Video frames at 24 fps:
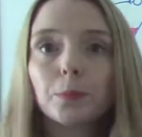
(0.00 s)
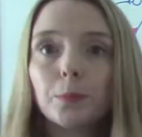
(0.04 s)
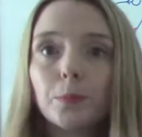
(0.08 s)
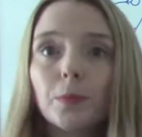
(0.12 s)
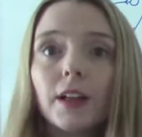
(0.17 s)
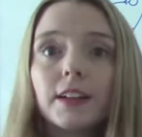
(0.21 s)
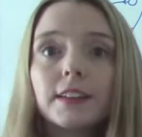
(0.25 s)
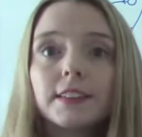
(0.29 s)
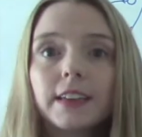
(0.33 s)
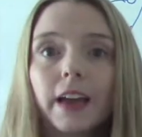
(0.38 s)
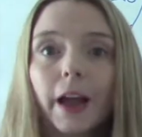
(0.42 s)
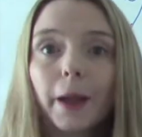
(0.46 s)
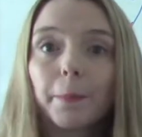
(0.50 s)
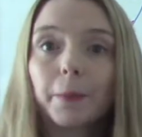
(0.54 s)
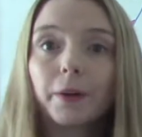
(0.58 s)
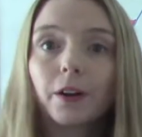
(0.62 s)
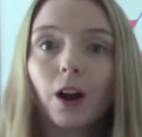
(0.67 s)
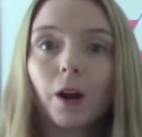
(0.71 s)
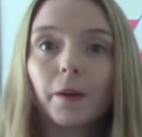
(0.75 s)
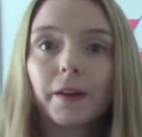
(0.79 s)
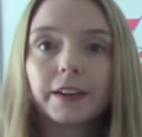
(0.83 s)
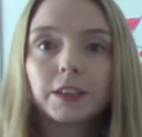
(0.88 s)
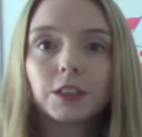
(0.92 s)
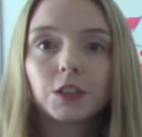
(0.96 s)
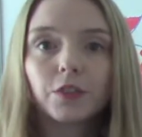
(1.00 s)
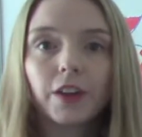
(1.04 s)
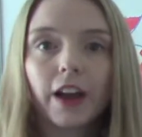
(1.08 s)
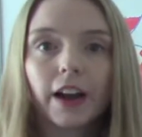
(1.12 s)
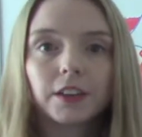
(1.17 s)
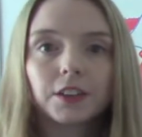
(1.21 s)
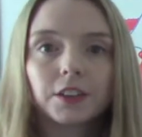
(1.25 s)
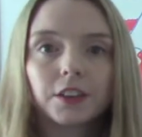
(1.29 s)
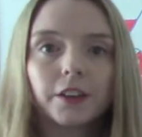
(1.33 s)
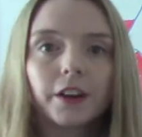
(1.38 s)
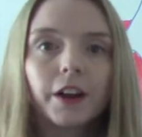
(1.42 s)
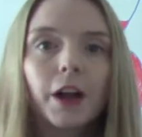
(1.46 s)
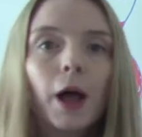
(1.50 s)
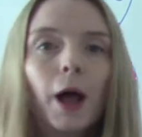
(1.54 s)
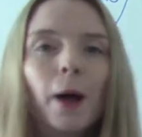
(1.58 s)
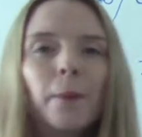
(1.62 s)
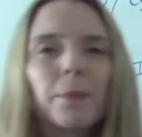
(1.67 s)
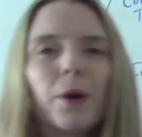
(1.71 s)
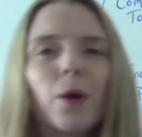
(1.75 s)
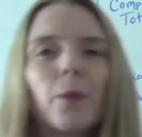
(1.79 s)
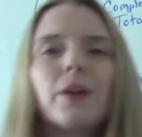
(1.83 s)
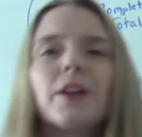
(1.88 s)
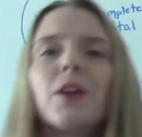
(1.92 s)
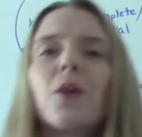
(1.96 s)
blood type and Rh factor,
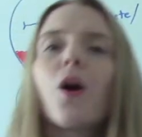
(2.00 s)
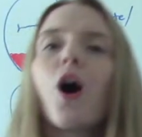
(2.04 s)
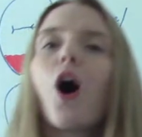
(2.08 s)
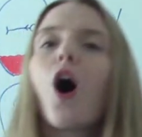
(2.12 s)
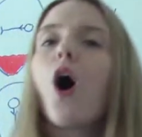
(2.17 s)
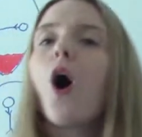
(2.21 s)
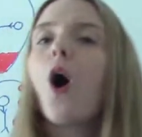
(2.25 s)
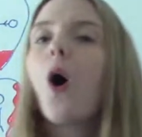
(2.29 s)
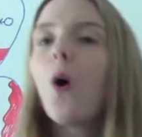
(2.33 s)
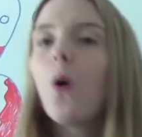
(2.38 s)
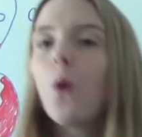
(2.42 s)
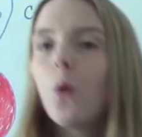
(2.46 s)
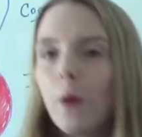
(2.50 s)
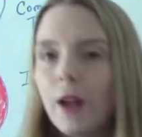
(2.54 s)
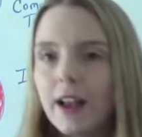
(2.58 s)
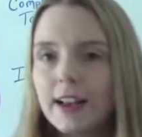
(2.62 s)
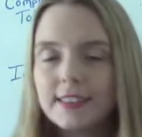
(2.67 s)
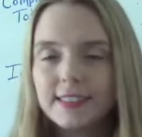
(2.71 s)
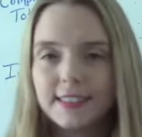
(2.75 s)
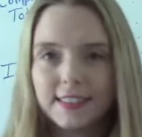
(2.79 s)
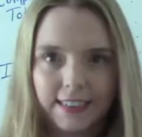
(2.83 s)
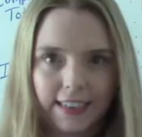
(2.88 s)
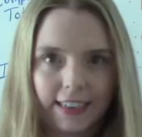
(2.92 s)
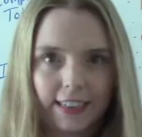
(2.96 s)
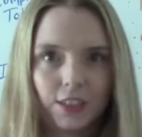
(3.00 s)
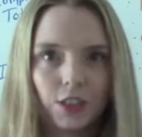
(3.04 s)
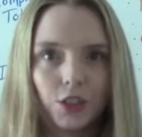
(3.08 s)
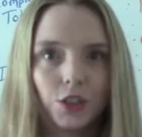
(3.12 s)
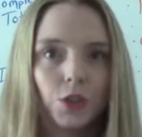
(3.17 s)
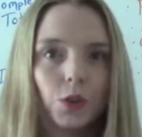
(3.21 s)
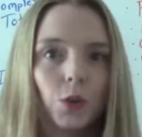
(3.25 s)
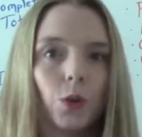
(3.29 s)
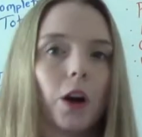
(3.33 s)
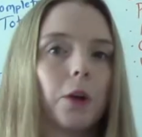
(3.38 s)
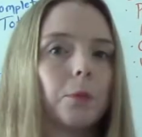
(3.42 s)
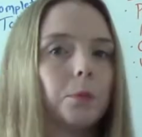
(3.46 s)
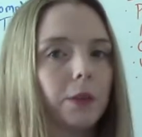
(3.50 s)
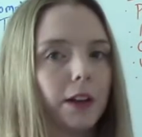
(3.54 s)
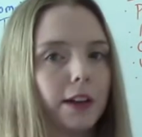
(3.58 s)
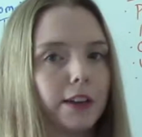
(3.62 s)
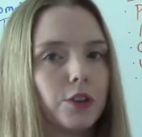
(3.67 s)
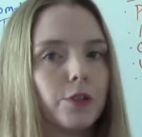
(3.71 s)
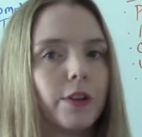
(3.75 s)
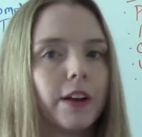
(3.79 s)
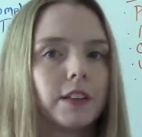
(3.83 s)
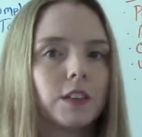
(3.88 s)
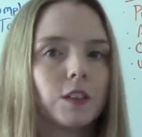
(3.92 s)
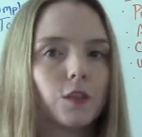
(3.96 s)
but we don't always need to do a blood
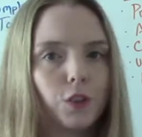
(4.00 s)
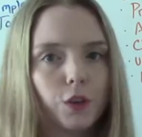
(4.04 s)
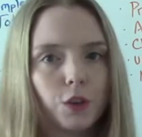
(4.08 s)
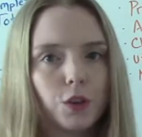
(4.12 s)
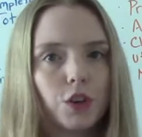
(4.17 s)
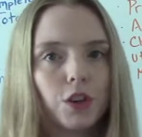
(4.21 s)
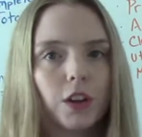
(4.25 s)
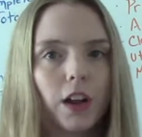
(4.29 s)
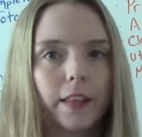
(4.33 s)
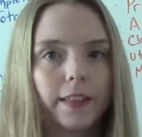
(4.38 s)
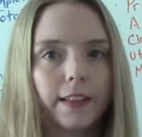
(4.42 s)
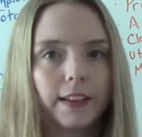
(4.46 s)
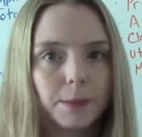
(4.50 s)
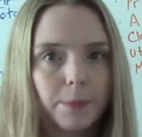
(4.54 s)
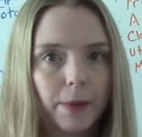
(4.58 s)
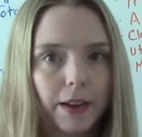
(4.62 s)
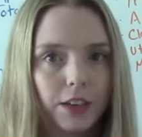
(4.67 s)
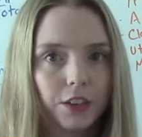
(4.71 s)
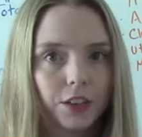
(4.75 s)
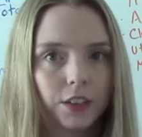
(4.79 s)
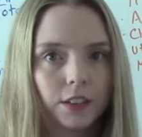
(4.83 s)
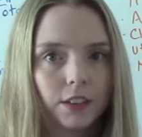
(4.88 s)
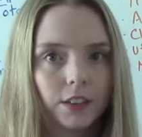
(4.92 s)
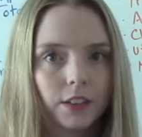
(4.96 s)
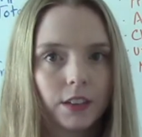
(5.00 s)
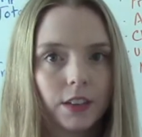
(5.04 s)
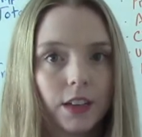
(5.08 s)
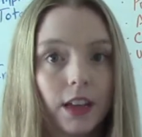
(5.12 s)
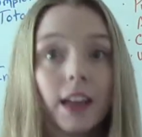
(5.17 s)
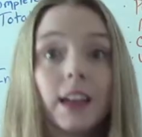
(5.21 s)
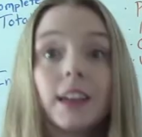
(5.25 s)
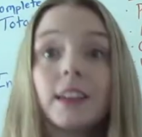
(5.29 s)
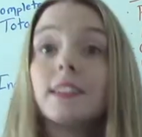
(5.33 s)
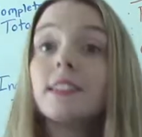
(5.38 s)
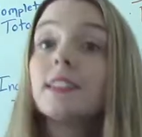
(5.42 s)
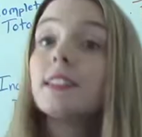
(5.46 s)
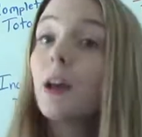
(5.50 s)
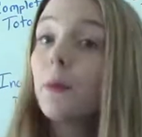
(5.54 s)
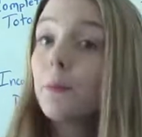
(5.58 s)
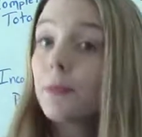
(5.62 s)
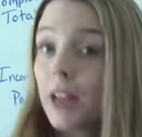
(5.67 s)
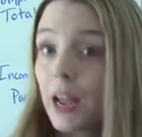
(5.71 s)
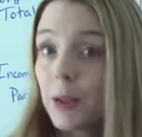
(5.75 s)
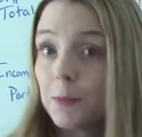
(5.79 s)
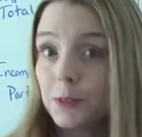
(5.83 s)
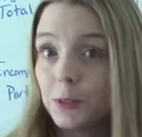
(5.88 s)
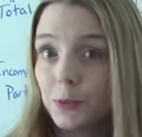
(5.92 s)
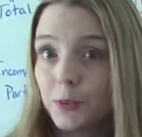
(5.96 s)
transfusion on these patients.
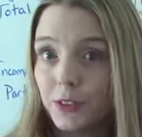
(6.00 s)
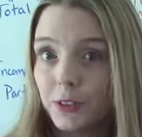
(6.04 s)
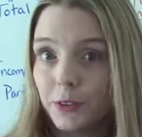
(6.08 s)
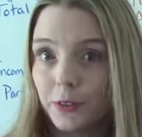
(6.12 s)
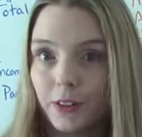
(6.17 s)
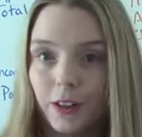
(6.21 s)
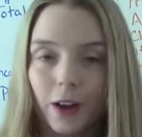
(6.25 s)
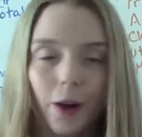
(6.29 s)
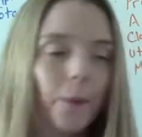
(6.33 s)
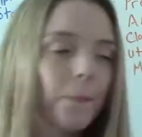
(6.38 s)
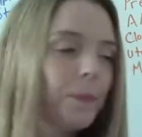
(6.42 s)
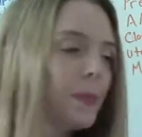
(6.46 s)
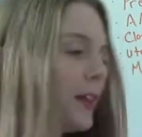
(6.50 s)
Sometimes we do though,